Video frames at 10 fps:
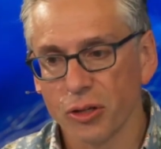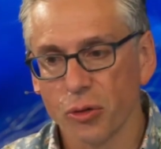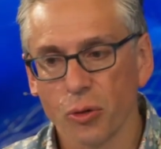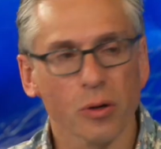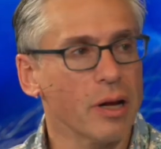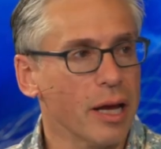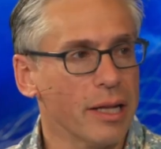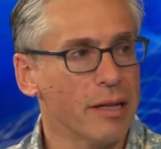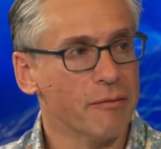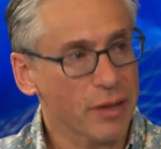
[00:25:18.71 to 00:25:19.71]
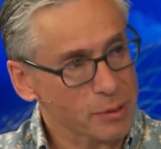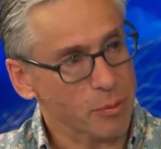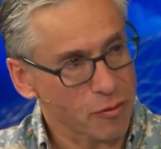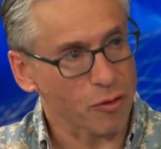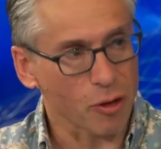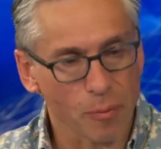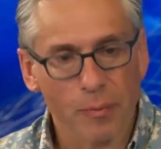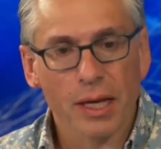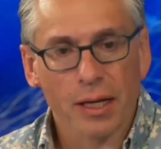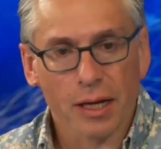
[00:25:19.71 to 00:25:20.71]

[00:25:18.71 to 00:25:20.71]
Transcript: You're an investment firm.